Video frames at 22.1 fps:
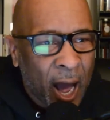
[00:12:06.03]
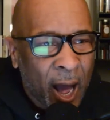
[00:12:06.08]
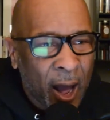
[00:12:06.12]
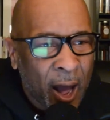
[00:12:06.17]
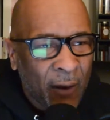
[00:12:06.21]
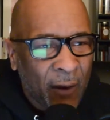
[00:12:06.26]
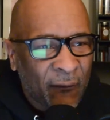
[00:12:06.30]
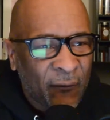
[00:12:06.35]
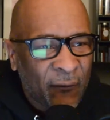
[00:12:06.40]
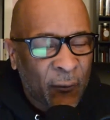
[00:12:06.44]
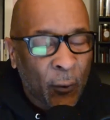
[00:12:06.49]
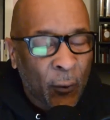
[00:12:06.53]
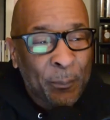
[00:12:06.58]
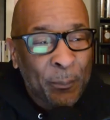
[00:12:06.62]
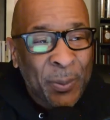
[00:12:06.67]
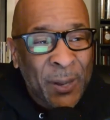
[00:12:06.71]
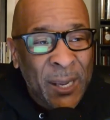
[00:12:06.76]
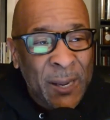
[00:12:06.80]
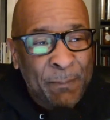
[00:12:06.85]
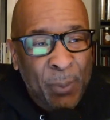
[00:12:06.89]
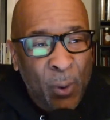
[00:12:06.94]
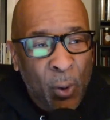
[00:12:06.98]
for
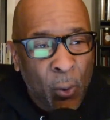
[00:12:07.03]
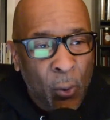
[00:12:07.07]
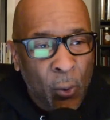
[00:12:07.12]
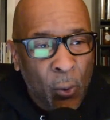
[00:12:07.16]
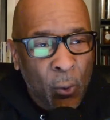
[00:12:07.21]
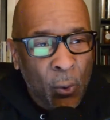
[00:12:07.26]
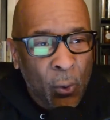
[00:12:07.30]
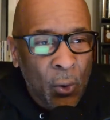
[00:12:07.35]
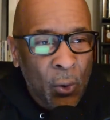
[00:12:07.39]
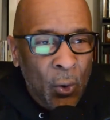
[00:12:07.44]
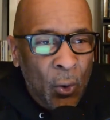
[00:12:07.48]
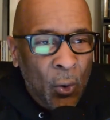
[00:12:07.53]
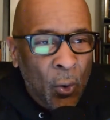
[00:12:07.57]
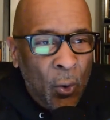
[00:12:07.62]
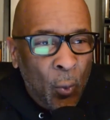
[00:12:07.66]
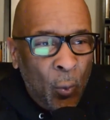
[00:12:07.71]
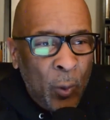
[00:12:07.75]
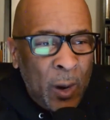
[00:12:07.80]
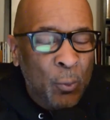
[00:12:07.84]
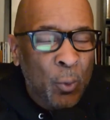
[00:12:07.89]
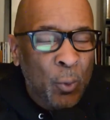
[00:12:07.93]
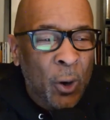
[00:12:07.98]
people
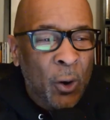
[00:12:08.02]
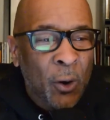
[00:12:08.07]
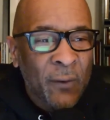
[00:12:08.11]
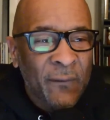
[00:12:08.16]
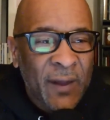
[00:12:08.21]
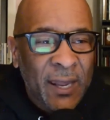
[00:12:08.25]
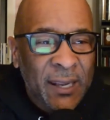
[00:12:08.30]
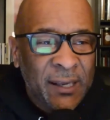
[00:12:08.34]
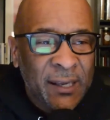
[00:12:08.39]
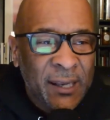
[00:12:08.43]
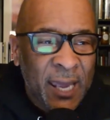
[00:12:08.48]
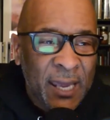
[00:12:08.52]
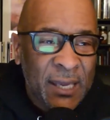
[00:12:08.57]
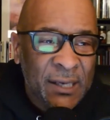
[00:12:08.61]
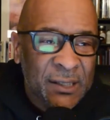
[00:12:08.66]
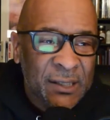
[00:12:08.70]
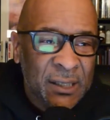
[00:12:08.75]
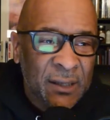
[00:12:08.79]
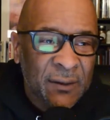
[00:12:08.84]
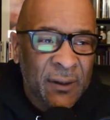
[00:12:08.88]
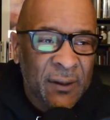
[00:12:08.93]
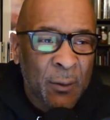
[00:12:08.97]
when we're on
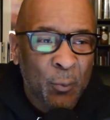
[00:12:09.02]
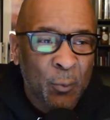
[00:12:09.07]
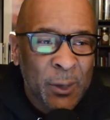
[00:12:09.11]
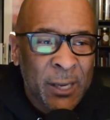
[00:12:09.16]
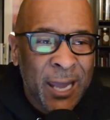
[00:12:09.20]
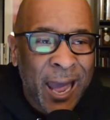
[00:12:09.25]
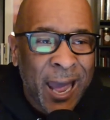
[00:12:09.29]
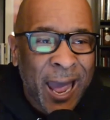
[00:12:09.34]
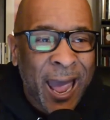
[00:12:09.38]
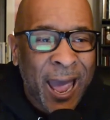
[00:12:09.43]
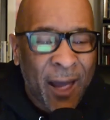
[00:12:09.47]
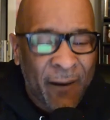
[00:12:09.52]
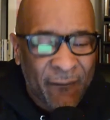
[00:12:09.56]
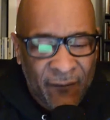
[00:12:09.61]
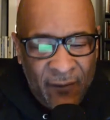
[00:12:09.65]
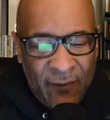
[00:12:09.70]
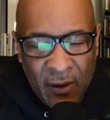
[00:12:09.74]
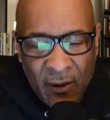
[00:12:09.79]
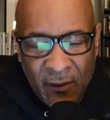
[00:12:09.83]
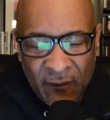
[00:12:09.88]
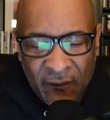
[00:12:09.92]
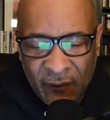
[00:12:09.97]
vacation than we have
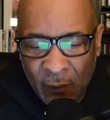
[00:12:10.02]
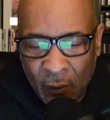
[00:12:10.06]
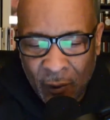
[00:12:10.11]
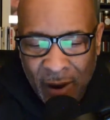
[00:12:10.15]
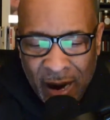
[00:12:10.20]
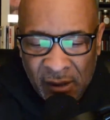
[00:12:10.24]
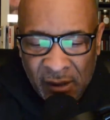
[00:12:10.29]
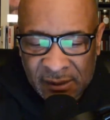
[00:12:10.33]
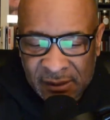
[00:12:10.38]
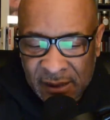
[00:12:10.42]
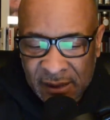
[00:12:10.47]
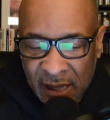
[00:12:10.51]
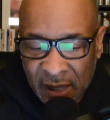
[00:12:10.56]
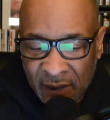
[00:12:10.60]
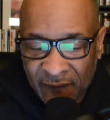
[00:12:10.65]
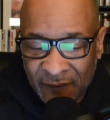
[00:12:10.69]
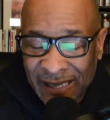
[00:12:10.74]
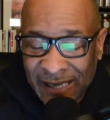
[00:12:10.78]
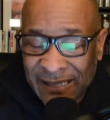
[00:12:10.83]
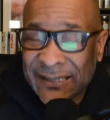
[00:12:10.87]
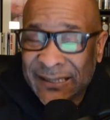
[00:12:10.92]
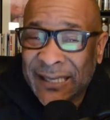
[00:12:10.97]
for ourselves.
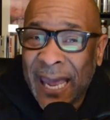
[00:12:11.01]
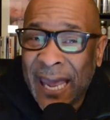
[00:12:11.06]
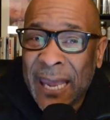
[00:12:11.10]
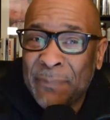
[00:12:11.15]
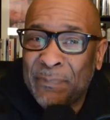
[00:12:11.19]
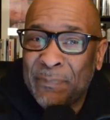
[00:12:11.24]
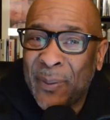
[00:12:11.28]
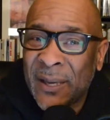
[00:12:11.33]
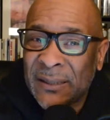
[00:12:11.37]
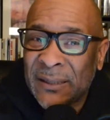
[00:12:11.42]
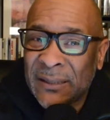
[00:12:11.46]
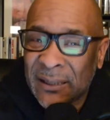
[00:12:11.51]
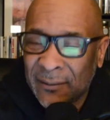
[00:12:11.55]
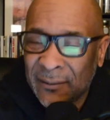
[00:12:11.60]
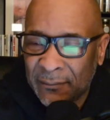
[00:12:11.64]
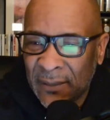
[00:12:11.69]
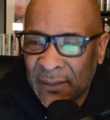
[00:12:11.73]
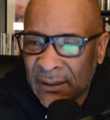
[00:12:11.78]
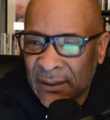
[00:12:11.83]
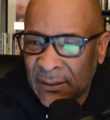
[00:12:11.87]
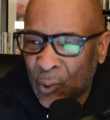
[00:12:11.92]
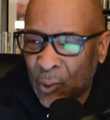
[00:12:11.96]
Escapism
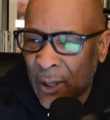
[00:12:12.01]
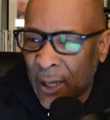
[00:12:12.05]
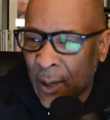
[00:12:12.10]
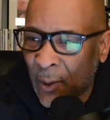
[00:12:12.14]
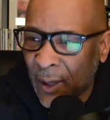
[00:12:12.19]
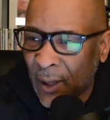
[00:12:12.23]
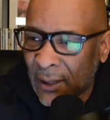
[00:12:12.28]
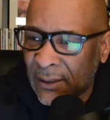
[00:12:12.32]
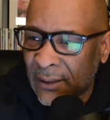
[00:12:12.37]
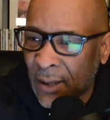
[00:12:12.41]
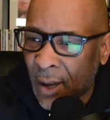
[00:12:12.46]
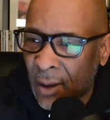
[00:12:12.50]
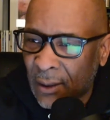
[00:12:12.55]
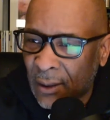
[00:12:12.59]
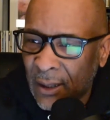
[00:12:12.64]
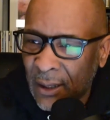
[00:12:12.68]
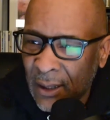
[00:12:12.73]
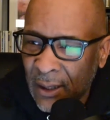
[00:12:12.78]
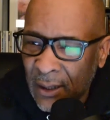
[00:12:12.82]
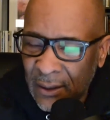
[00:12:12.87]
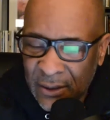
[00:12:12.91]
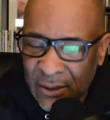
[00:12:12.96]
is what I want to talk
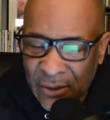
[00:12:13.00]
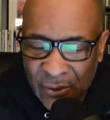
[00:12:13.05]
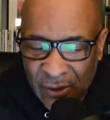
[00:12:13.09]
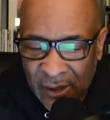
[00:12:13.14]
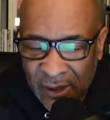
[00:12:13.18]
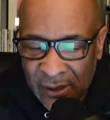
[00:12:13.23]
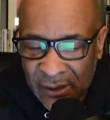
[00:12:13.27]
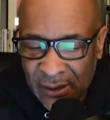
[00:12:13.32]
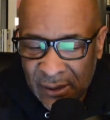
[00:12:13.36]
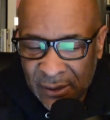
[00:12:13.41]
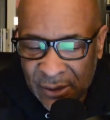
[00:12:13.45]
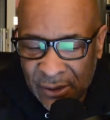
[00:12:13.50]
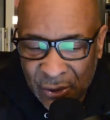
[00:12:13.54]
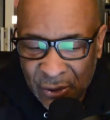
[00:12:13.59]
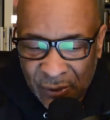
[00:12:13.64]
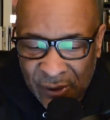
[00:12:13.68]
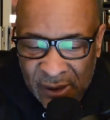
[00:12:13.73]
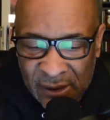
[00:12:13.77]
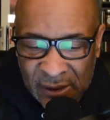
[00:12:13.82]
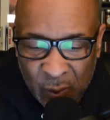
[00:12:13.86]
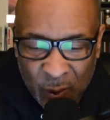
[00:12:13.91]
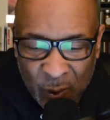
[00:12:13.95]
to you
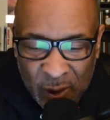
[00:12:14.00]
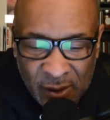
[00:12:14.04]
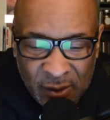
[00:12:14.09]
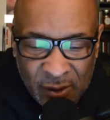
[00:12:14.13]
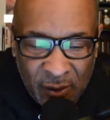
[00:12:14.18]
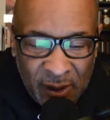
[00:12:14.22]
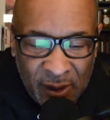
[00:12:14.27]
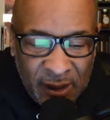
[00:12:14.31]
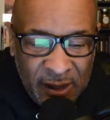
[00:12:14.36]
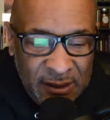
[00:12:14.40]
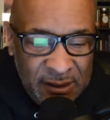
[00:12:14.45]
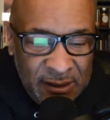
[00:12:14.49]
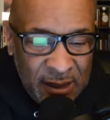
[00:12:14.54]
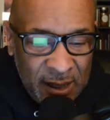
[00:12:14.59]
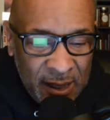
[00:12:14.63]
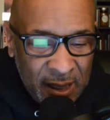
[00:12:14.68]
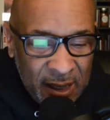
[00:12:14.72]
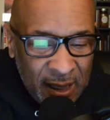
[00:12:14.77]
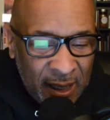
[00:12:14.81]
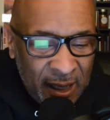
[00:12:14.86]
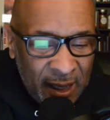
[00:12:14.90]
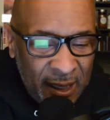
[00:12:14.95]
this week, Darlise.
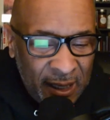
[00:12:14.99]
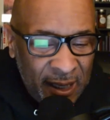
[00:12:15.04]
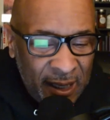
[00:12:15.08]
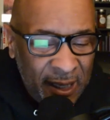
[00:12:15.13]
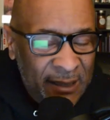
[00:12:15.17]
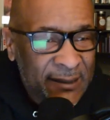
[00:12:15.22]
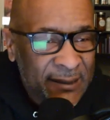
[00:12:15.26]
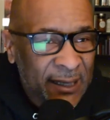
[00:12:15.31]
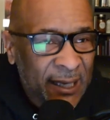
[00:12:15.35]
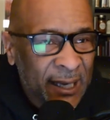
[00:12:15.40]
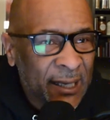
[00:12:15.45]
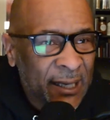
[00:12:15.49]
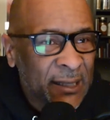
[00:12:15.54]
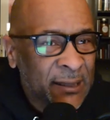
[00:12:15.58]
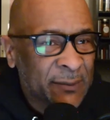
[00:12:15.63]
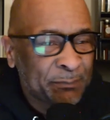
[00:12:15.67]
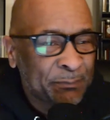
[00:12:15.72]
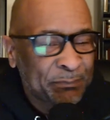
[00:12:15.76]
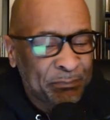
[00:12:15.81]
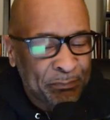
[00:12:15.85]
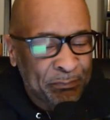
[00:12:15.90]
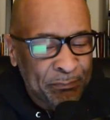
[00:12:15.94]
It's in its
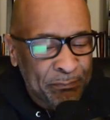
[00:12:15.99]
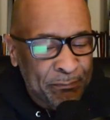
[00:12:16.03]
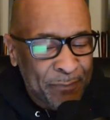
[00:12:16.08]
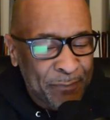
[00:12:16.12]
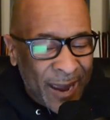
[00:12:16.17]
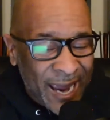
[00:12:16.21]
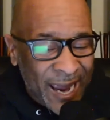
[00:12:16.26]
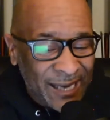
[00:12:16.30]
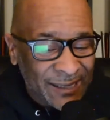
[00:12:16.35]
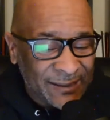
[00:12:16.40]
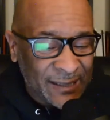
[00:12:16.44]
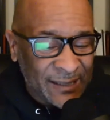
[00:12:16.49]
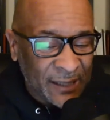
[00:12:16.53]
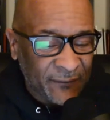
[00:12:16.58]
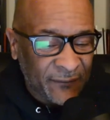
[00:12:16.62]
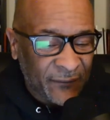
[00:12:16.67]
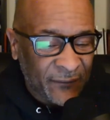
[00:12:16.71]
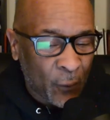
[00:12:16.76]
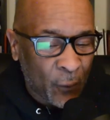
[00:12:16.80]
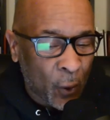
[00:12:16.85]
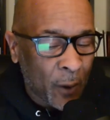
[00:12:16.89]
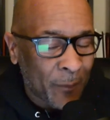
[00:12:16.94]
basic
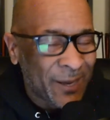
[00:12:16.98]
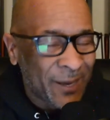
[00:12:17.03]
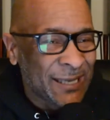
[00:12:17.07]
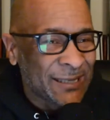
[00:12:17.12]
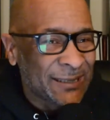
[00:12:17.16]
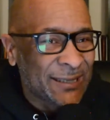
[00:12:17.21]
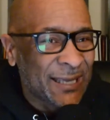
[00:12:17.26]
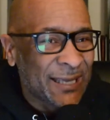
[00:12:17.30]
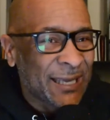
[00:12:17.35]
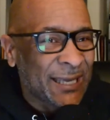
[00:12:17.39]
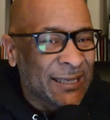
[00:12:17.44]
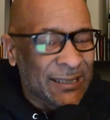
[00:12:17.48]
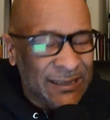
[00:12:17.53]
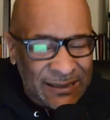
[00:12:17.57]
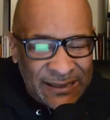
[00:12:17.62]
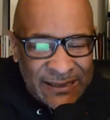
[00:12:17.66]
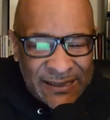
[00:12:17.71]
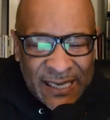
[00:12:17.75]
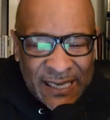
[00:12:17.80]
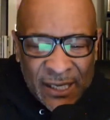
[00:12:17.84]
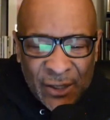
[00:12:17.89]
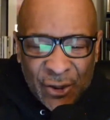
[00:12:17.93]
form is the
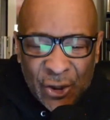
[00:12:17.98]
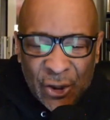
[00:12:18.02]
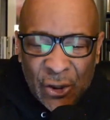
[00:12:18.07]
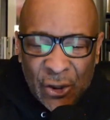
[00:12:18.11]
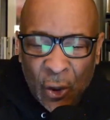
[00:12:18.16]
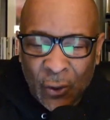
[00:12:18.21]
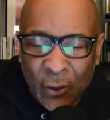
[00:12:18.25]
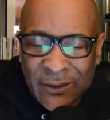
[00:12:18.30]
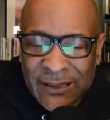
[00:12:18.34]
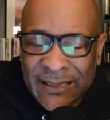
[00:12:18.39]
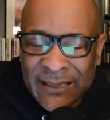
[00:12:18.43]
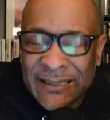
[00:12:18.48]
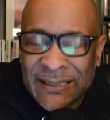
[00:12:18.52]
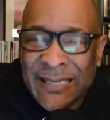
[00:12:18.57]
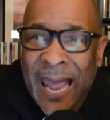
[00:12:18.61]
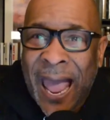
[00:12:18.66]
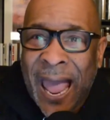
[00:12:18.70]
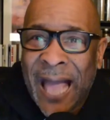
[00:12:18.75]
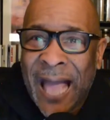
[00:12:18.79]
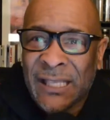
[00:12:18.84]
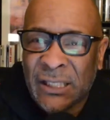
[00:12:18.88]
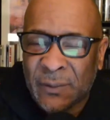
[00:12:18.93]
intentional
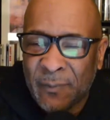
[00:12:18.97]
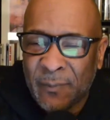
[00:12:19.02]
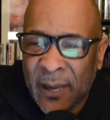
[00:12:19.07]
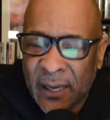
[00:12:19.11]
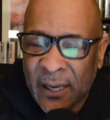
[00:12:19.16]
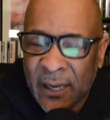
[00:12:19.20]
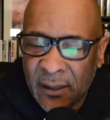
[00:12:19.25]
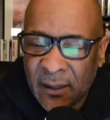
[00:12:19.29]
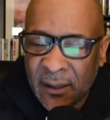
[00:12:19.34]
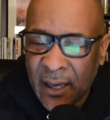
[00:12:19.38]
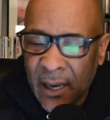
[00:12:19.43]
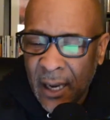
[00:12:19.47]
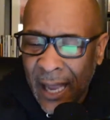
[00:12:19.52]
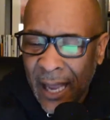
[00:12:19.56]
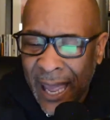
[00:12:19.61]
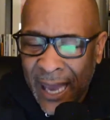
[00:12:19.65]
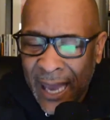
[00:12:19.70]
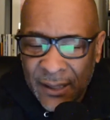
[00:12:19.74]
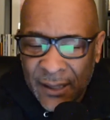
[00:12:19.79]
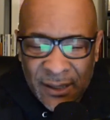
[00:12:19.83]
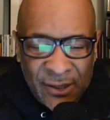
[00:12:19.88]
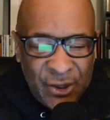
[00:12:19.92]
detachment
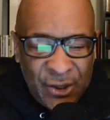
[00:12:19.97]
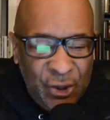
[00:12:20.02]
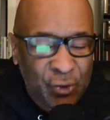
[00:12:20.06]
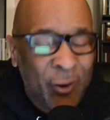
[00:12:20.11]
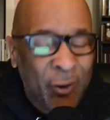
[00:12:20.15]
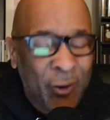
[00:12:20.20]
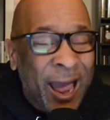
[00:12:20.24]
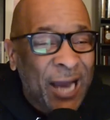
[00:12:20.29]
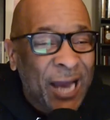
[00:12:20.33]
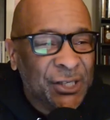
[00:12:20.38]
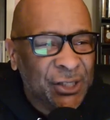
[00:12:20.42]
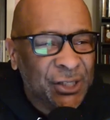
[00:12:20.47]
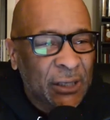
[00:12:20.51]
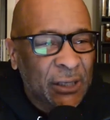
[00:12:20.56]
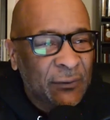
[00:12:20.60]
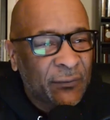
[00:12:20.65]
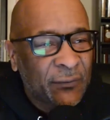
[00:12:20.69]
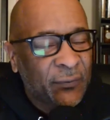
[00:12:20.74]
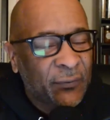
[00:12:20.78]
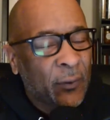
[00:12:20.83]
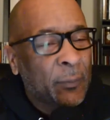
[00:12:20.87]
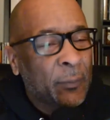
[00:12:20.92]
and distraction
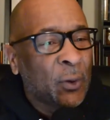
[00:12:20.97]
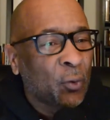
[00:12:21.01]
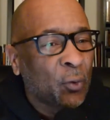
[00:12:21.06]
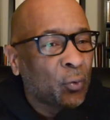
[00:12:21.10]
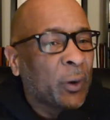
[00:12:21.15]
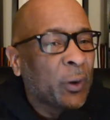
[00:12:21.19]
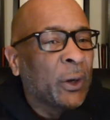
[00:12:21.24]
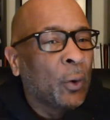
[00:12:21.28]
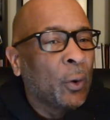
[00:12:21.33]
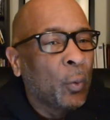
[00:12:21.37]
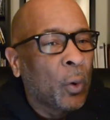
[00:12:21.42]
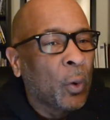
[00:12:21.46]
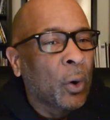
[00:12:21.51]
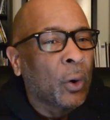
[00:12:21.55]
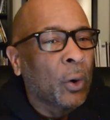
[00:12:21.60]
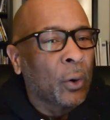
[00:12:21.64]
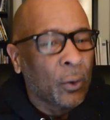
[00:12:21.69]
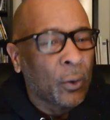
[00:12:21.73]
from the real world.